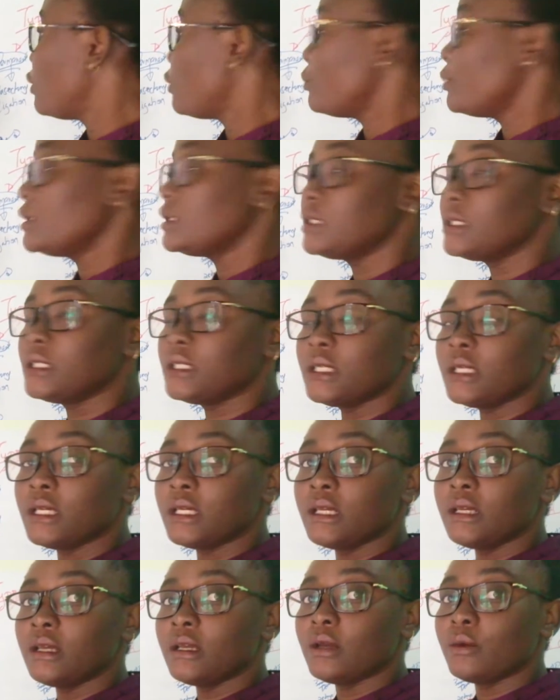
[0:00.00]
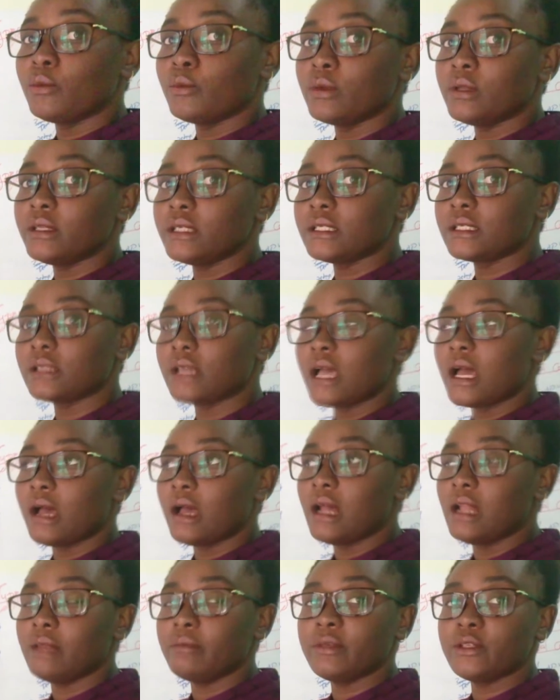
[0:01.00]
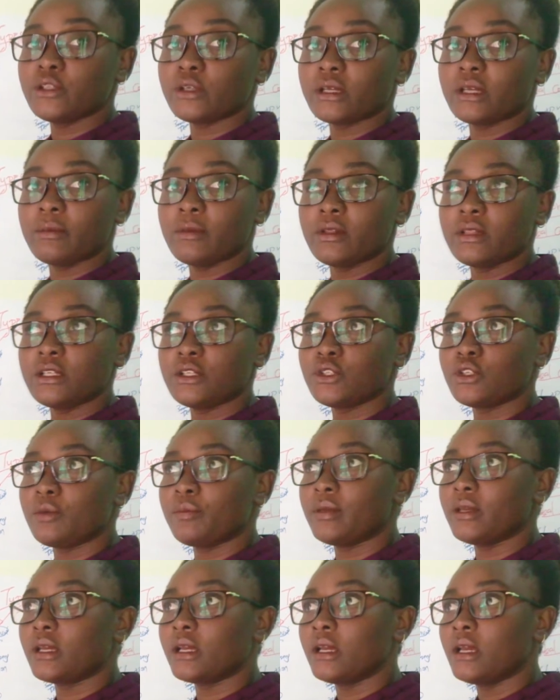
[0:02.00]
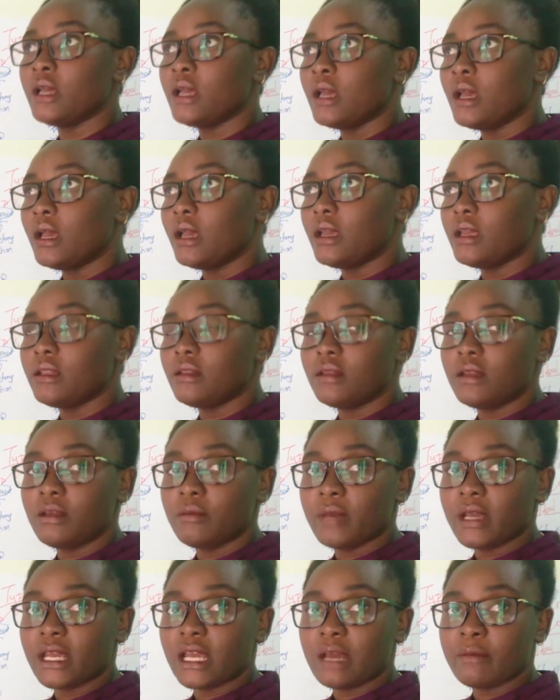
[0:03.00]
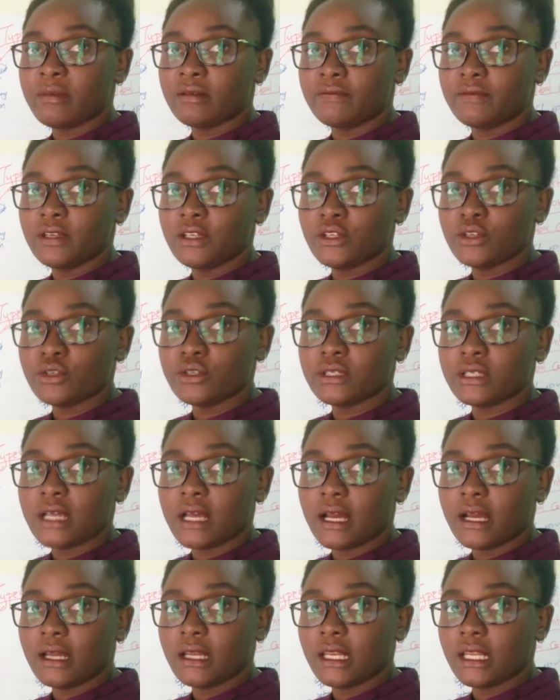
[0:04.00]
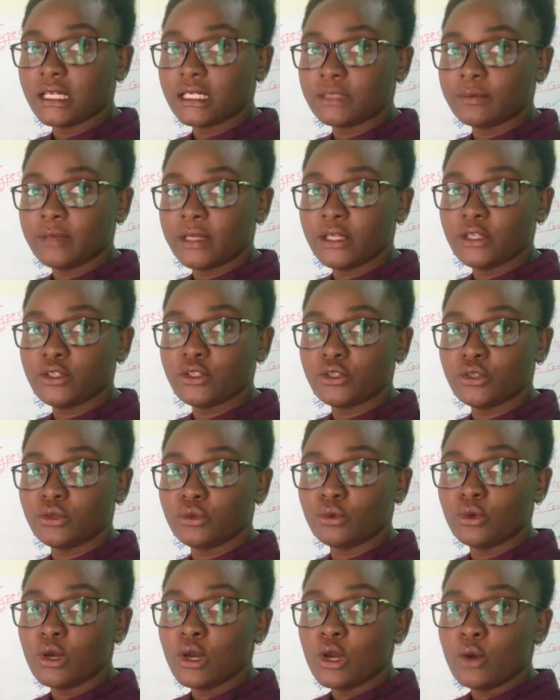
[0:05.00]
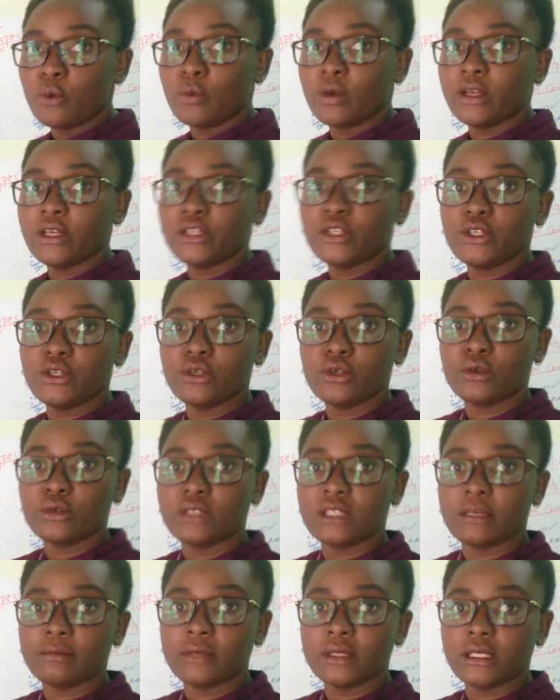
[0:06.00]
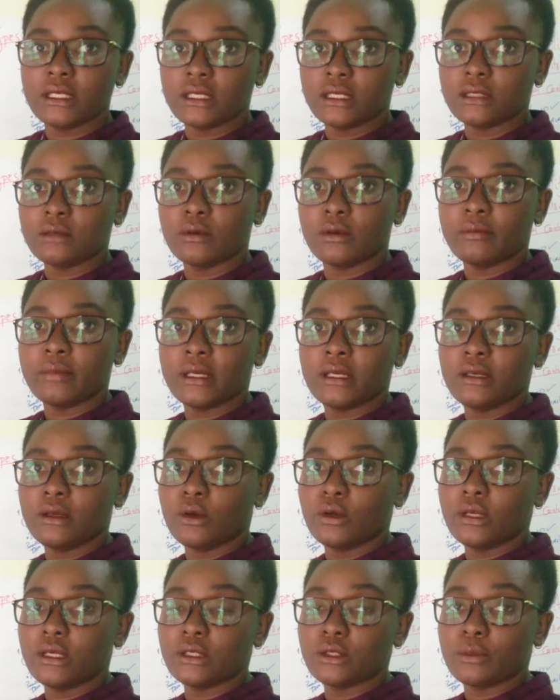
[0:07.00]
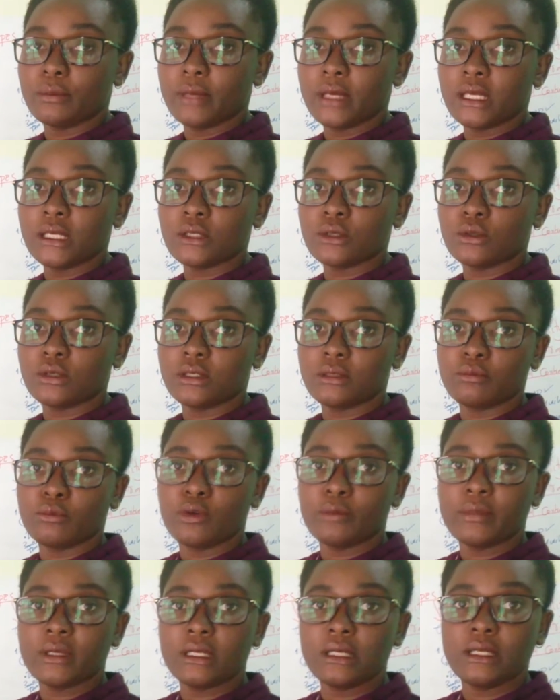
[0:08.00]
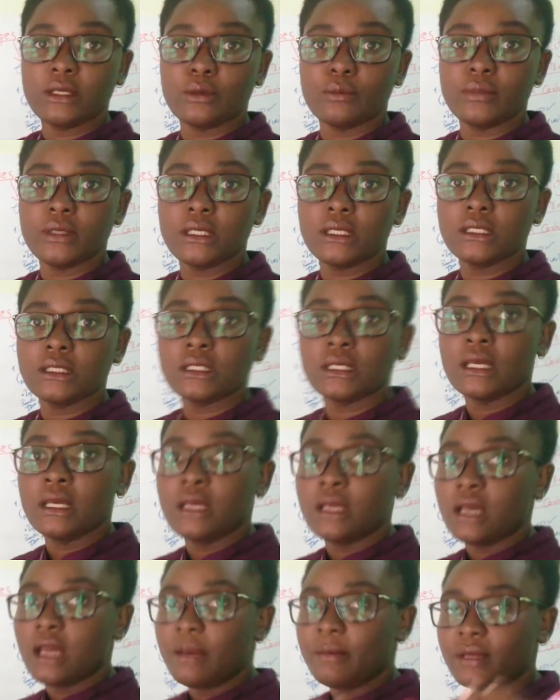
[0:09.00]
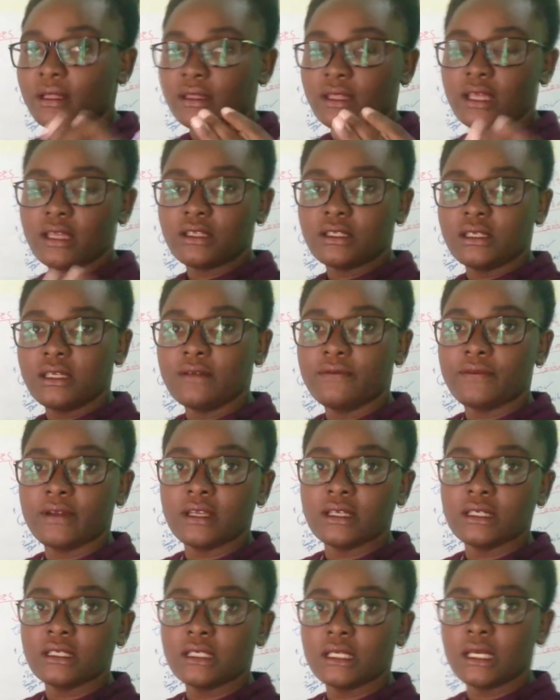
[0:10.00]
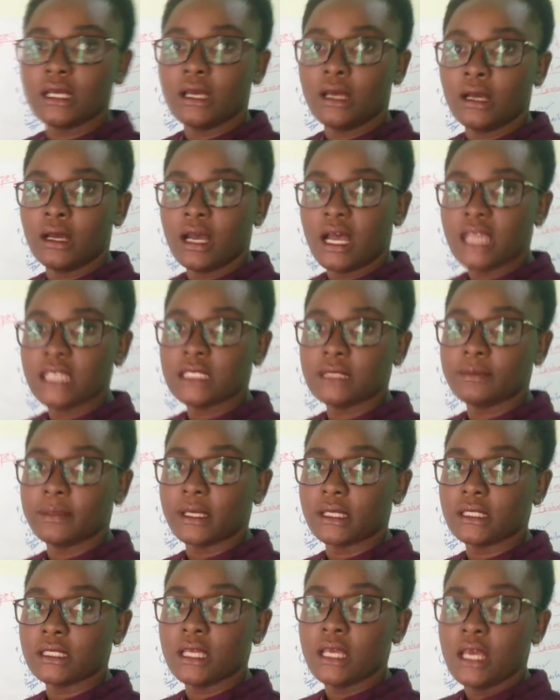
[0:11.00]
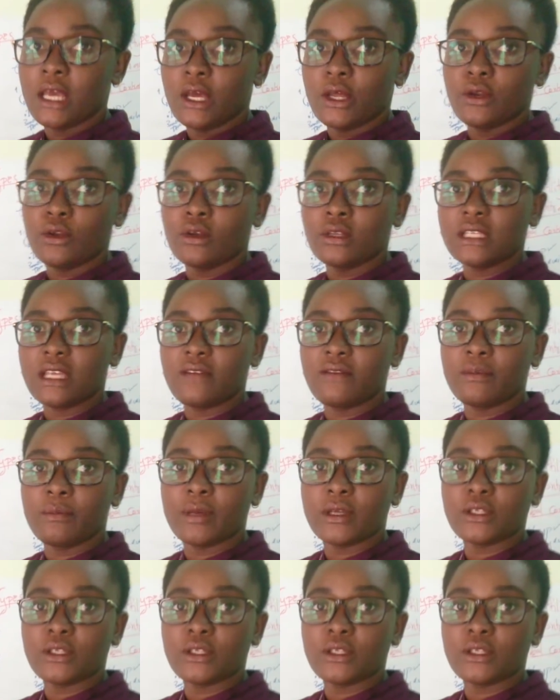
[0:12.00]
obesity, will this, uh, I'll be talking about this topic in, in my coming videos. I'll explain to you when do you know somebody is, is obese or is morbidly obese I mean, there's different uh, aspects. Not every